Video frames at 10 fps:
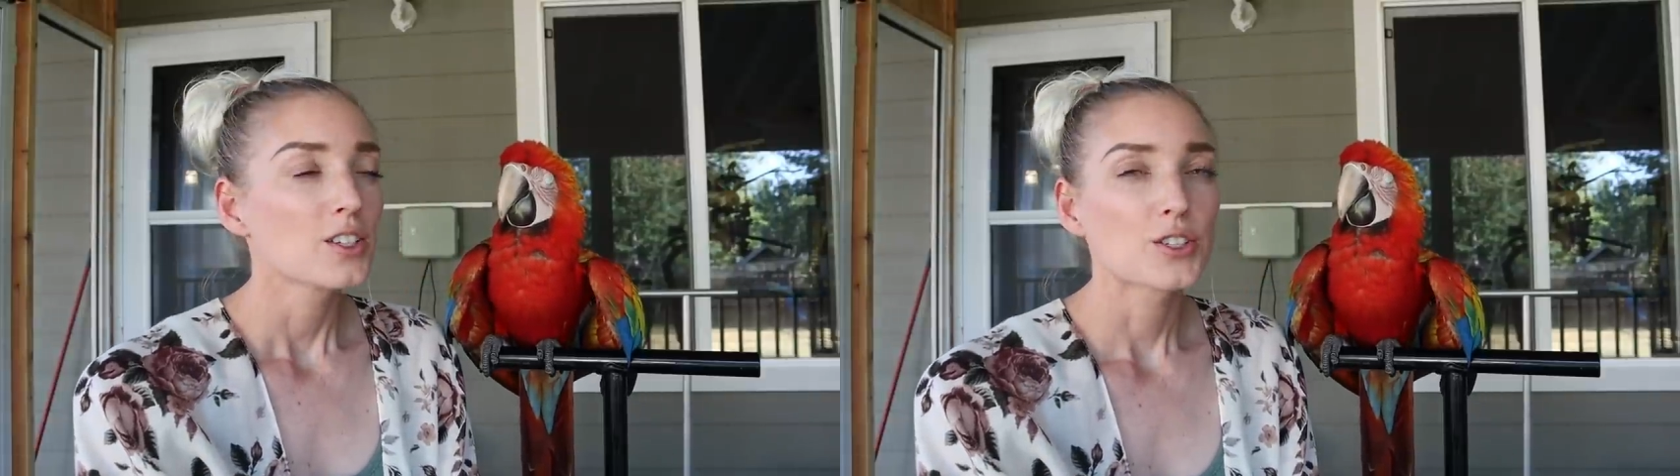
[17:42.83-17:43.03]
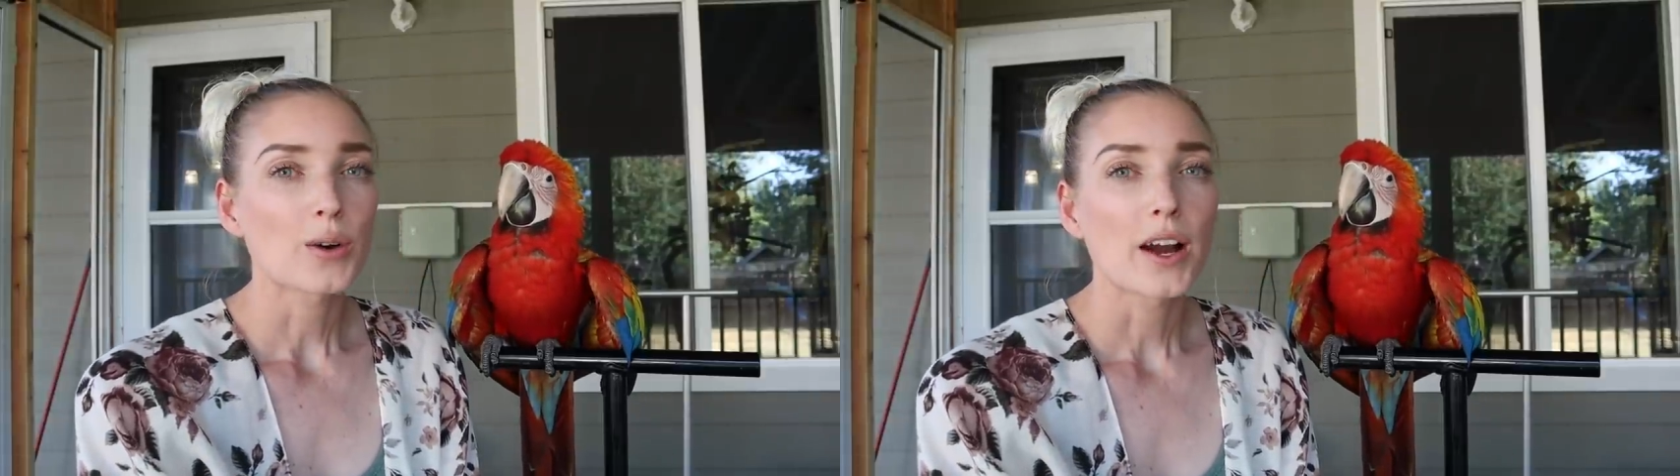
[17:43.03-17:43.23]

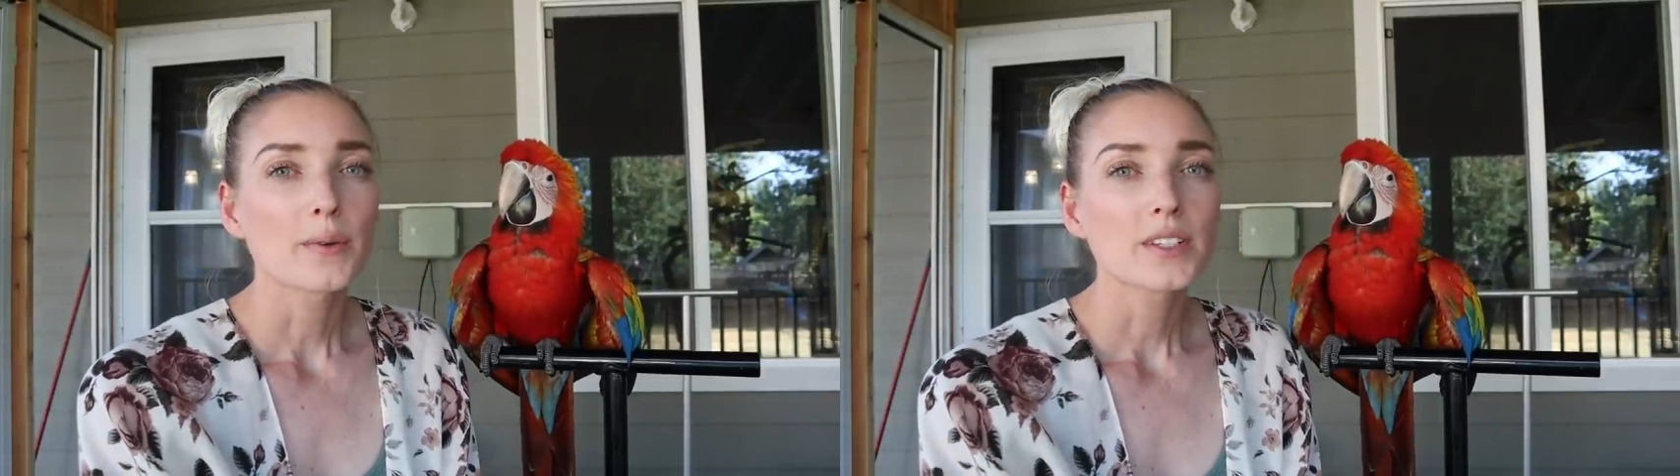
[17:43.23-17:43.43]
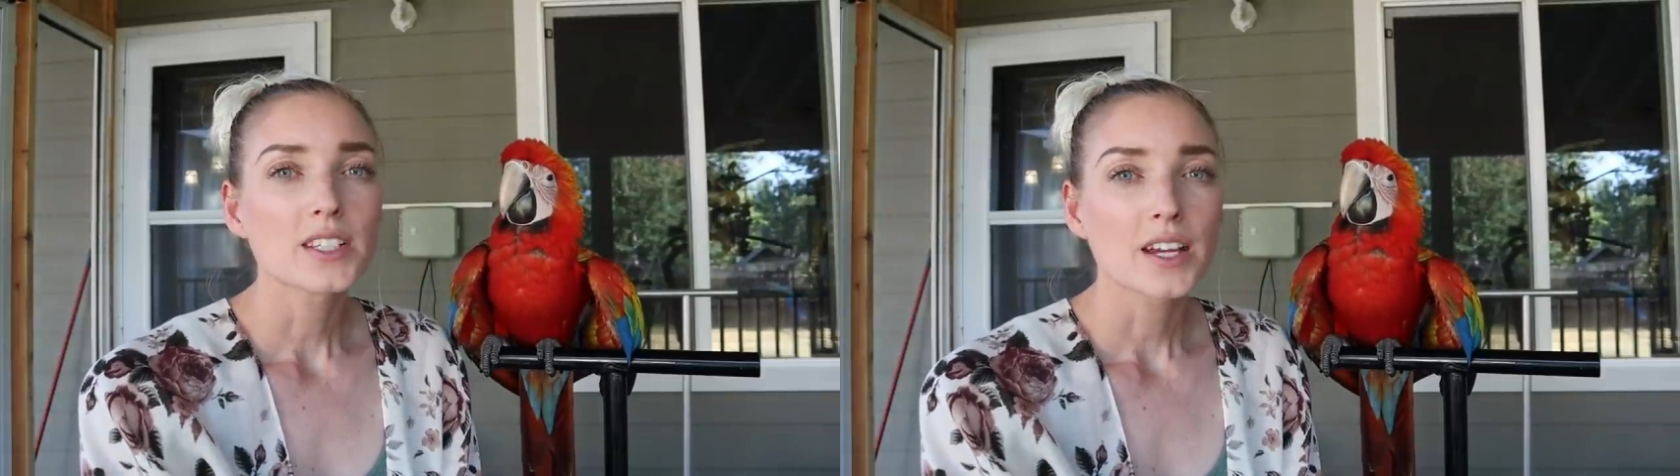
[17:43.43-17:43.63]
So I
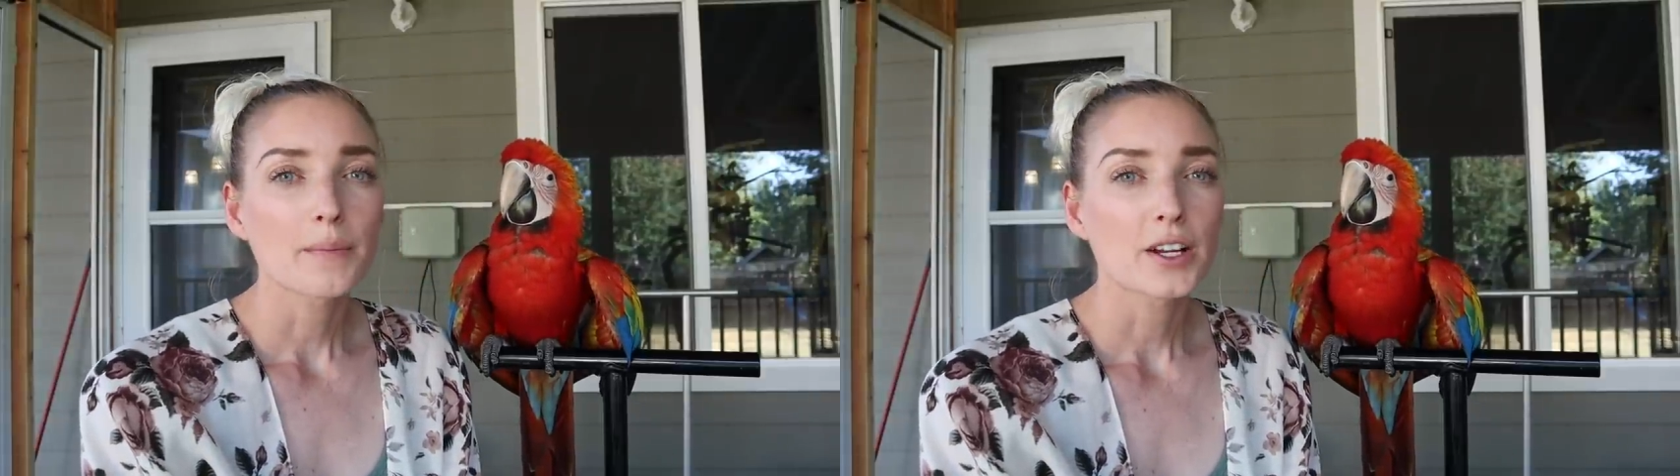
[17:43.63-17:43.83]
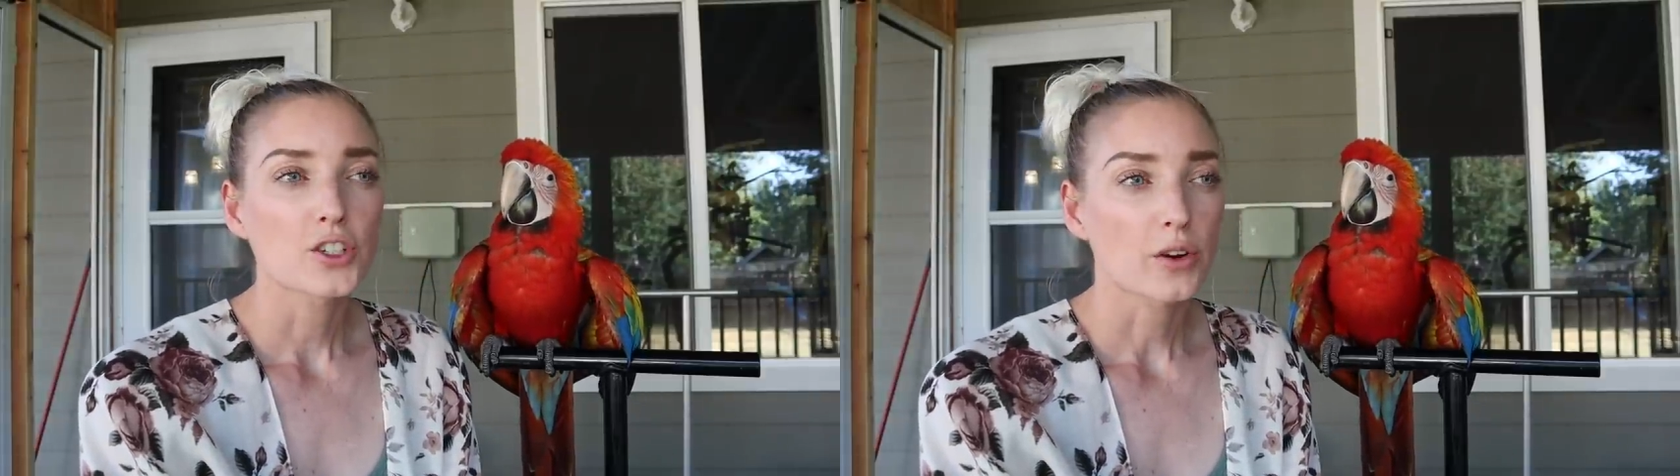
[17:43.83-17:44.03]
would say
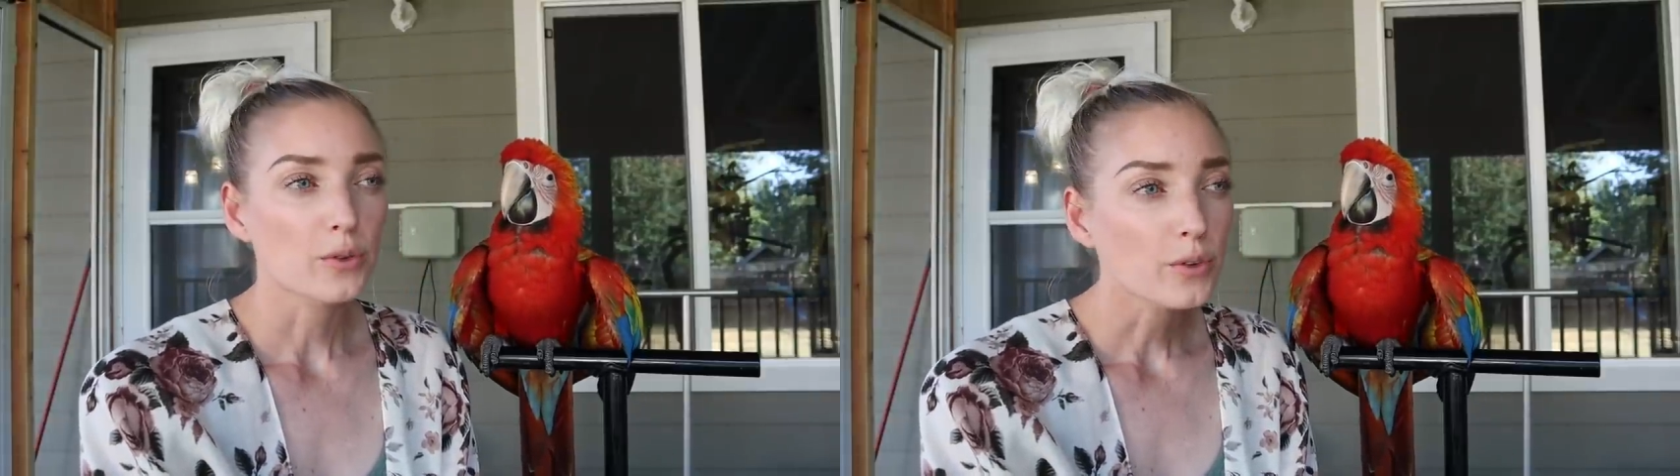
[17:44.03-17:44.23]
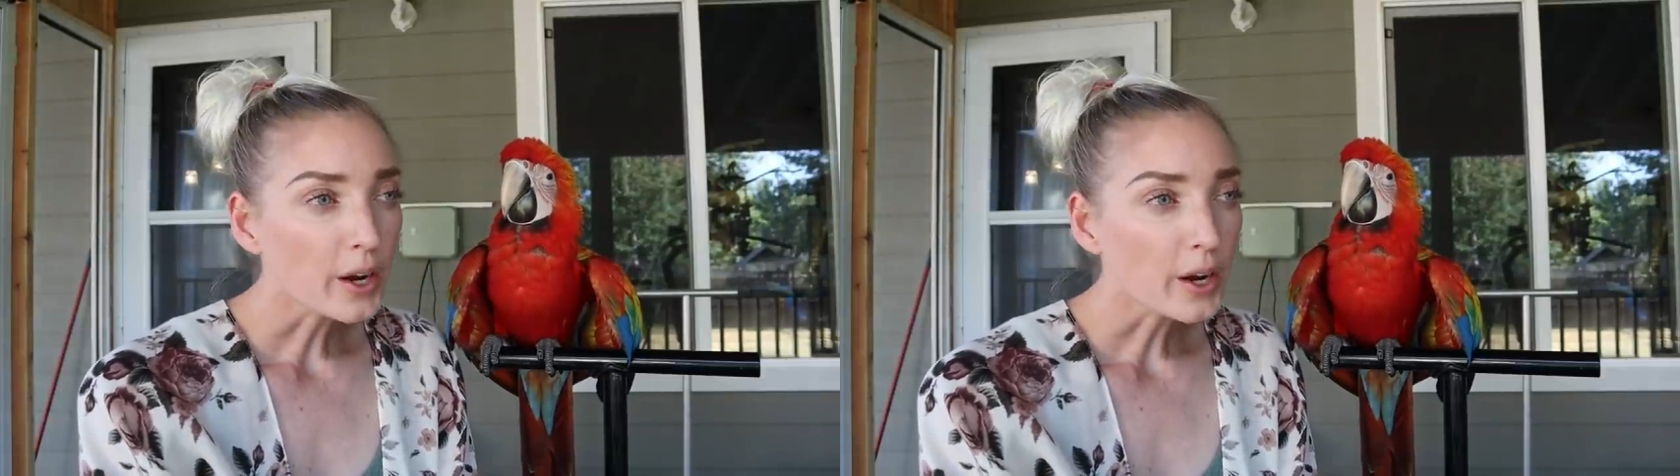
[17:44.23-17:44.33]
my general